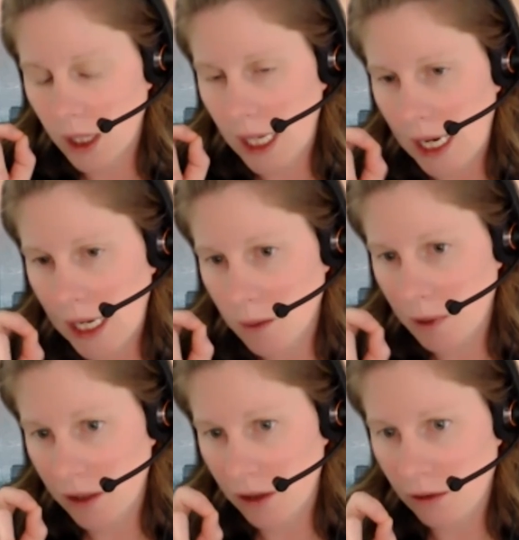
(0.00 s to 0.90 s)
has
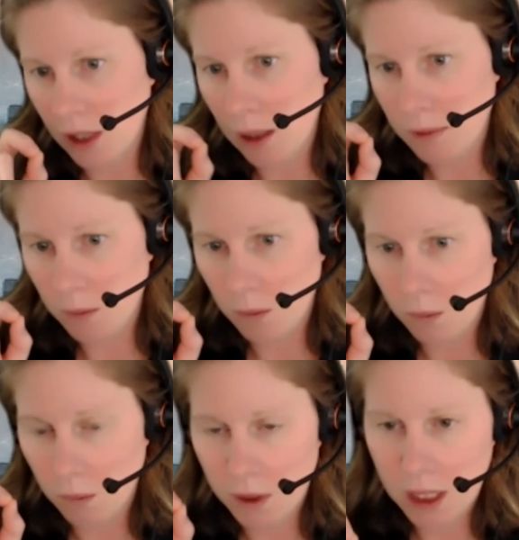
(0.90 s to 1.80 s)
been described, and
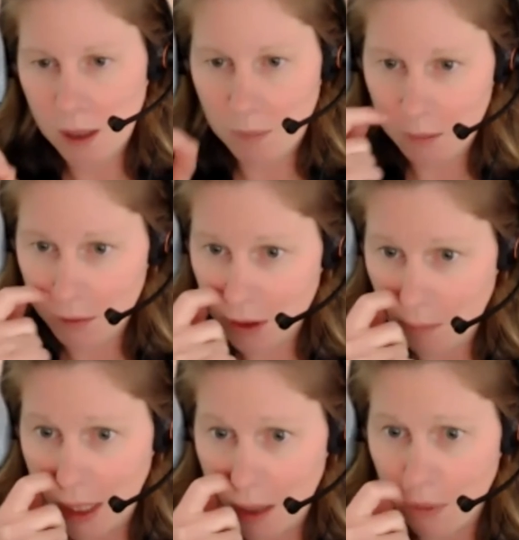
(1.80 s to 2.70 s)
we had published a
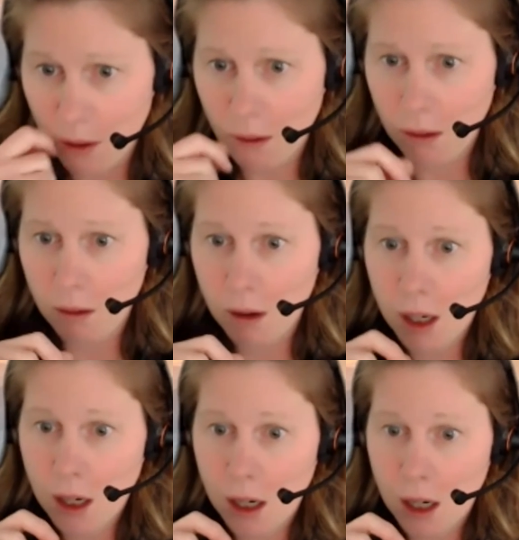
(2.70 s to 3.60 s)
paper
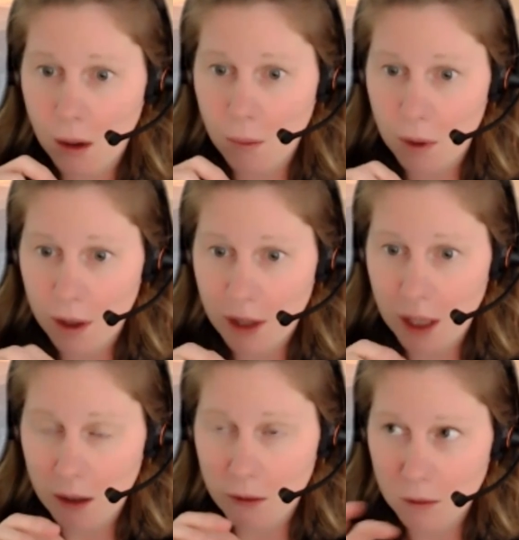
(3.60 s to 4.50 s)
with
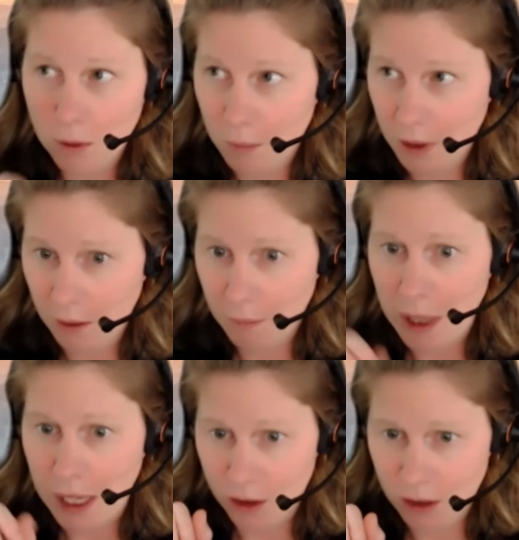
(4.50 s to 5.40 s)
a group of
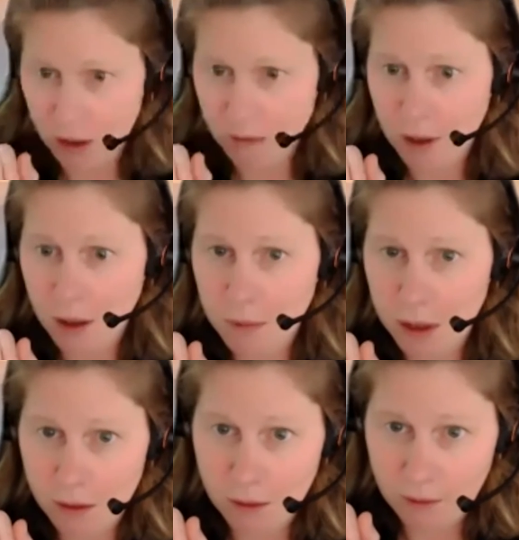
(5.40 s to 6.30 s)
patients from
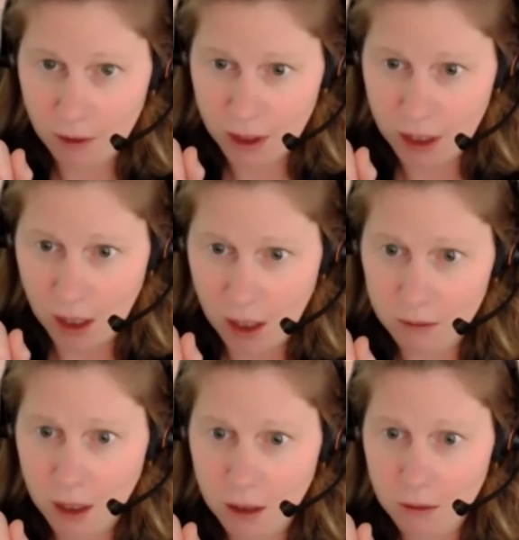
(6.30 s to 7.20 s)
the University of
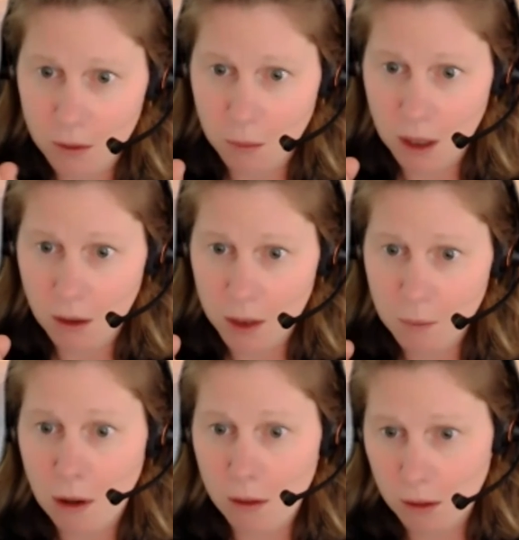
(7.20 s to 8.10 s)
Colorado, as well as
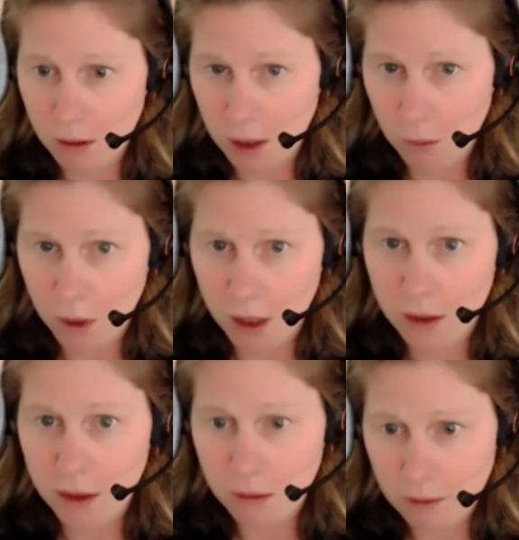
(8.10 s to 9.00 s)
partnering
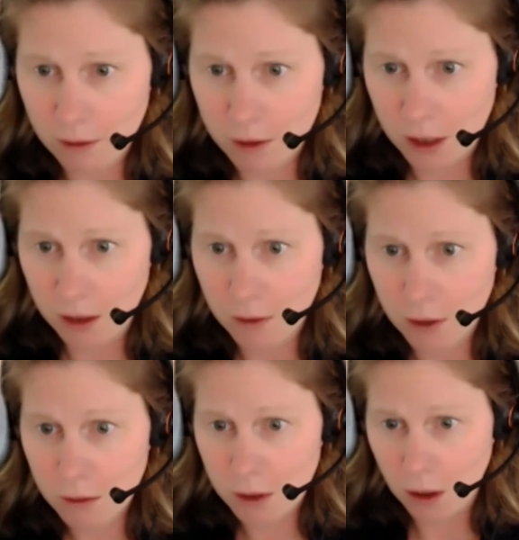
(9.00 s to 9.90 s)
with the University of
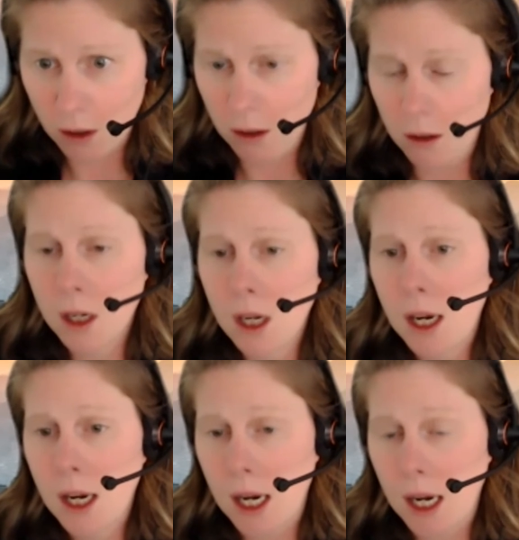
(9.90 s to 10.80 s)
Utah,
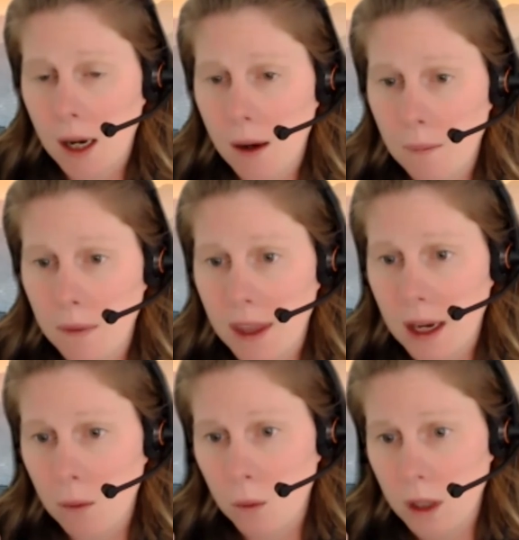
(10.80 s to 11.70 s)

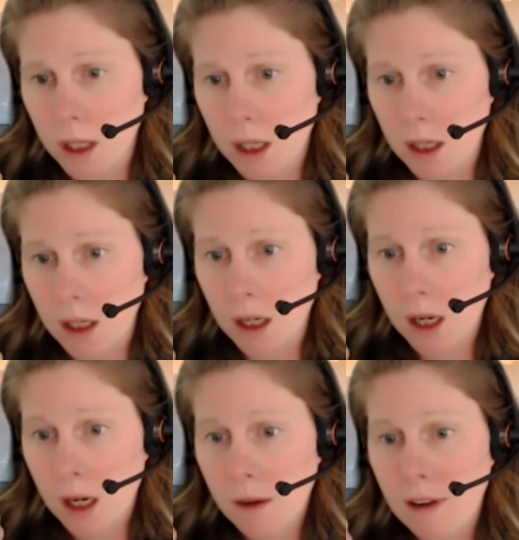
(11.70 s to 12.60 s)
that we
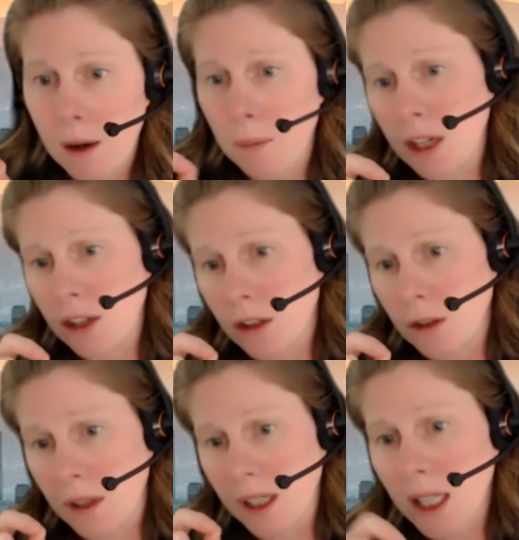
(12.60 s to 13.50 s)
found
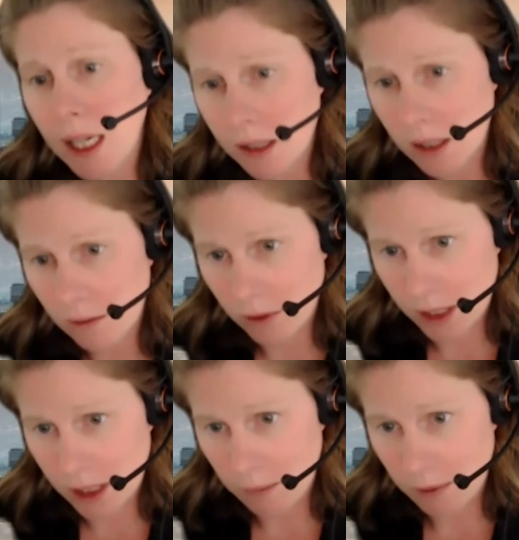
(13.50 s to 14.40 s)
patients with glycine
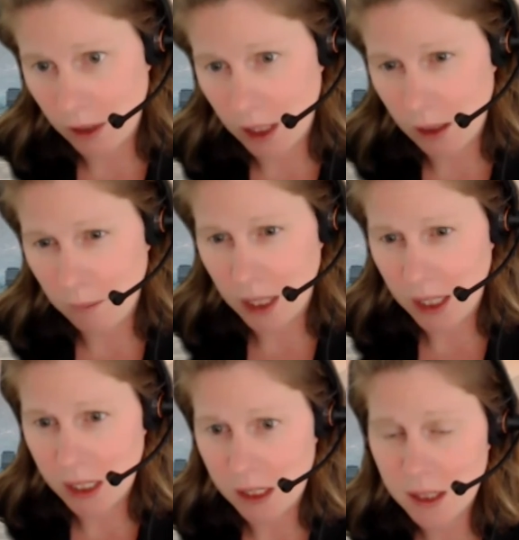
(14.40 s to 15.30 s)
receptor
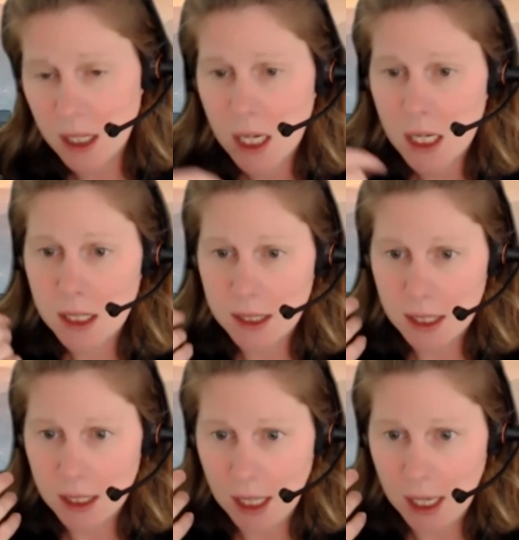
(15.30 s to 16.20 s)
antibodies
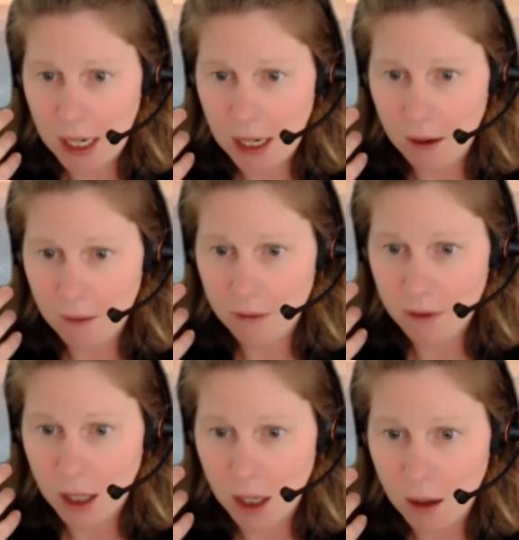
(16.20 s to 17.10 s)
did have
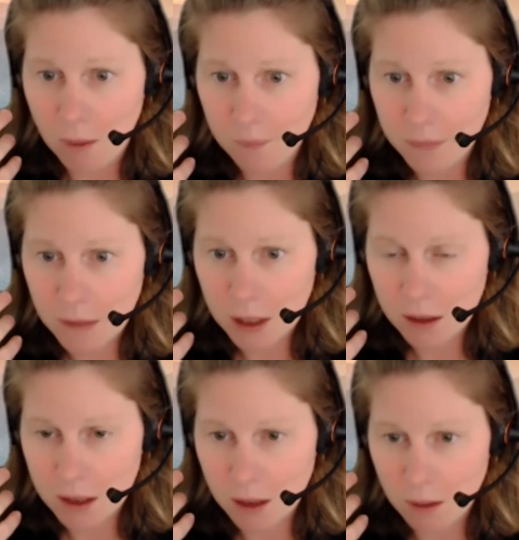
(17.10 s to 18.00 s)

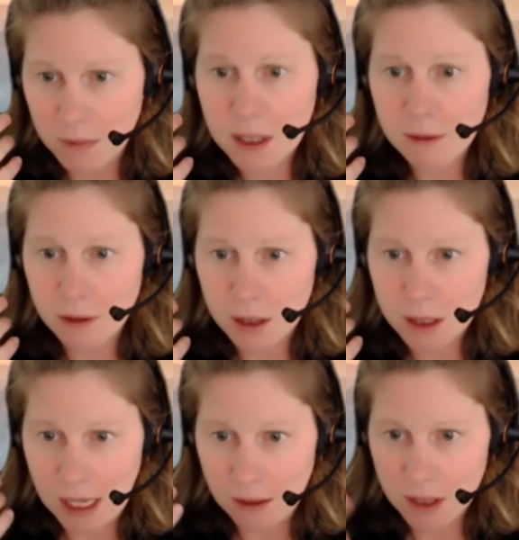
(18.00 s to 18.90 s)
some
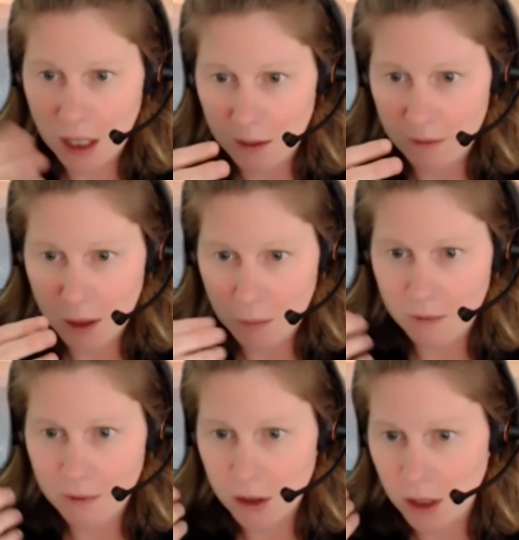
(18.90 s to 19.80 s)
different, outside of double
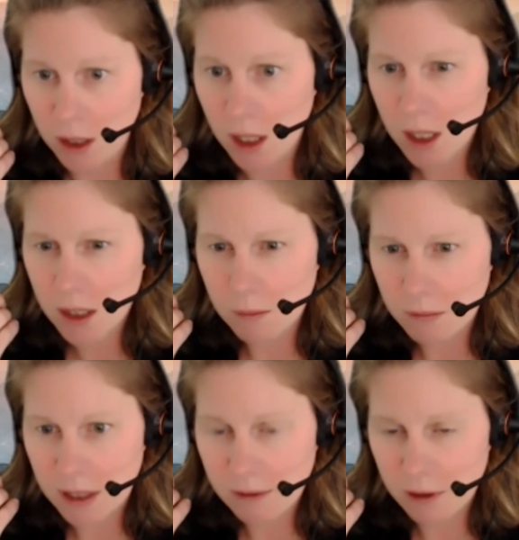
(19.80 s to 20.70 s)
vision,
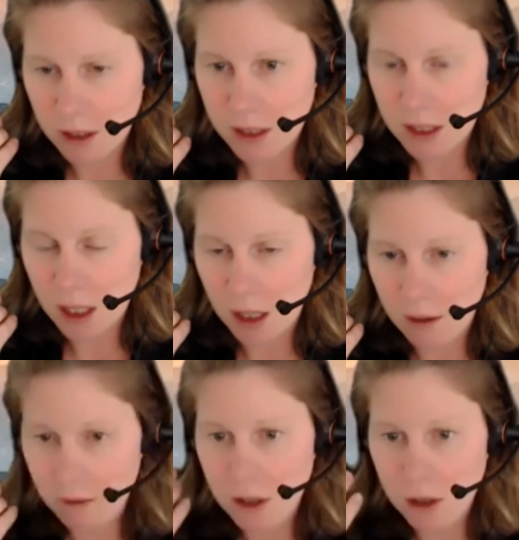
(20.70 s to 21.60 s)
some different
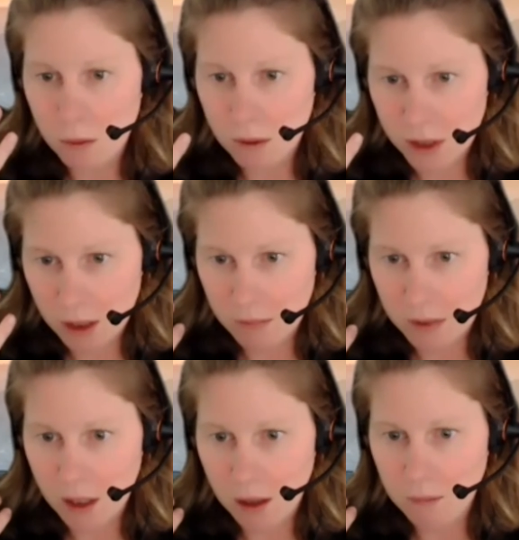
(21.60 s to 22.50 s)
visual
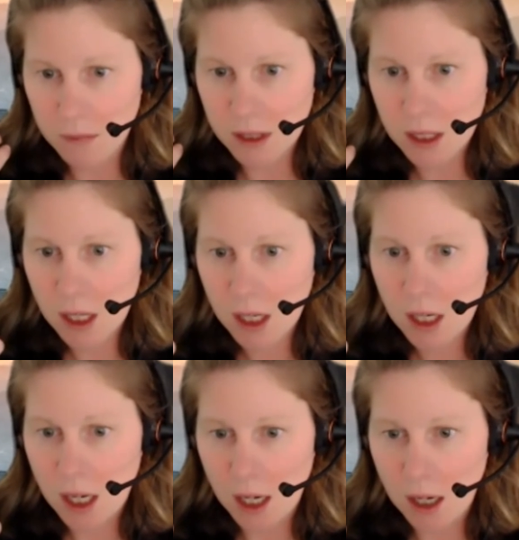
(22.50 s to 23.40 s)
symptoms
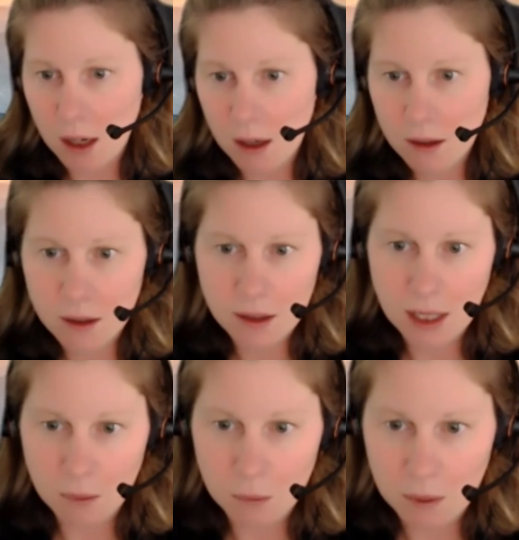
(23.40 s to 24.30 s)

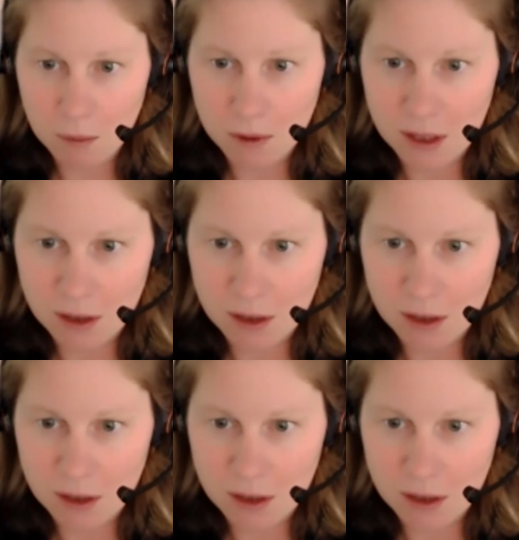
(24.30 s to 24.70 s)
that we were